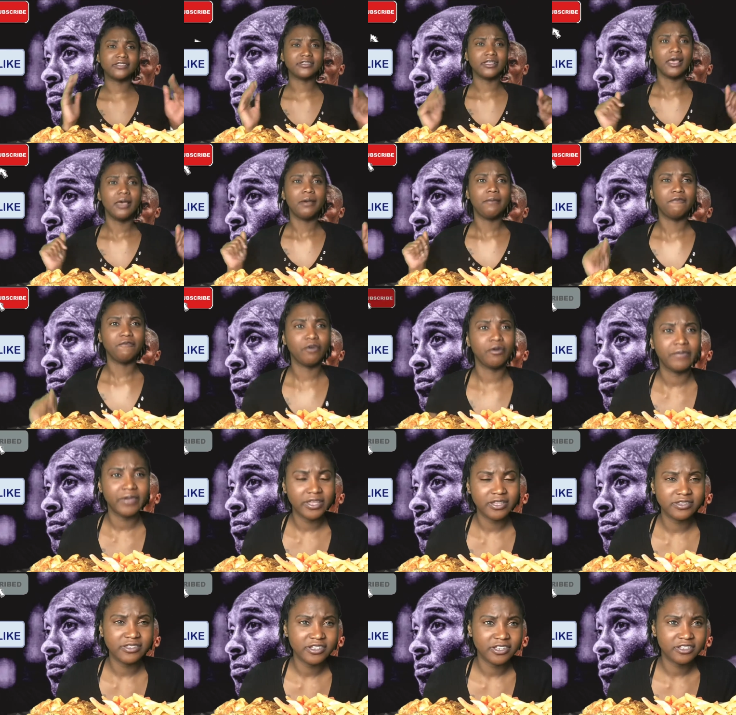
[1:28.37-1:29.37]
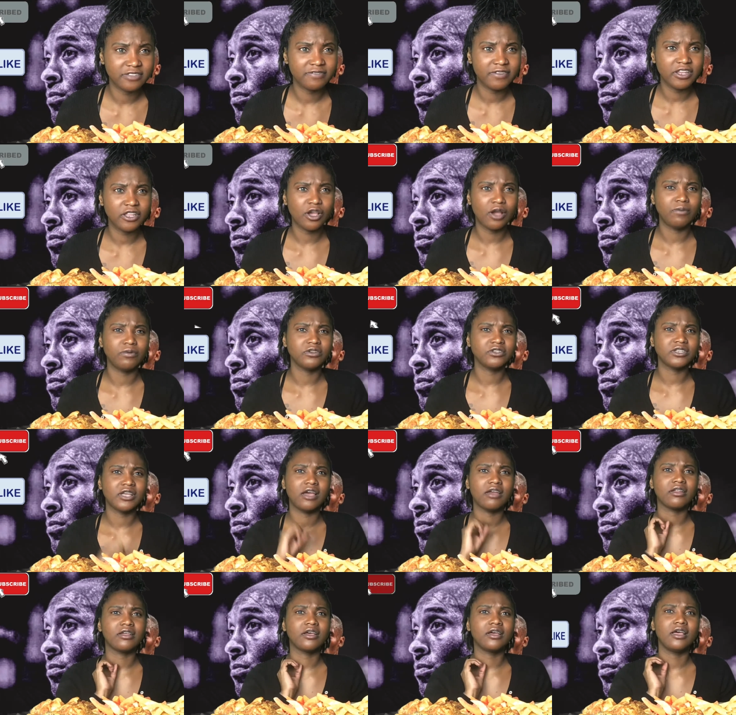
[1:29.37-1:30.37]
Speaker 1: before we get into this video, I want y'all
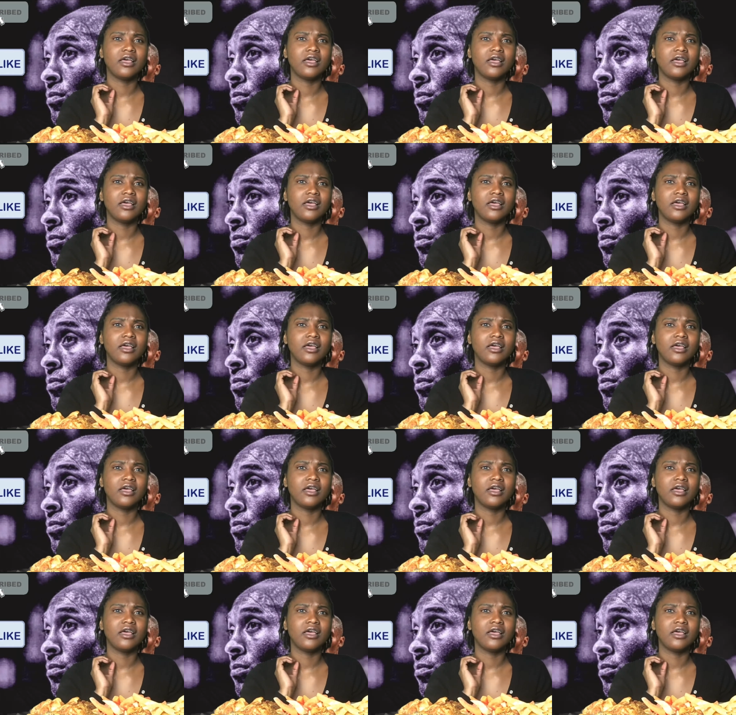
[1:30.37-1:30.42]
to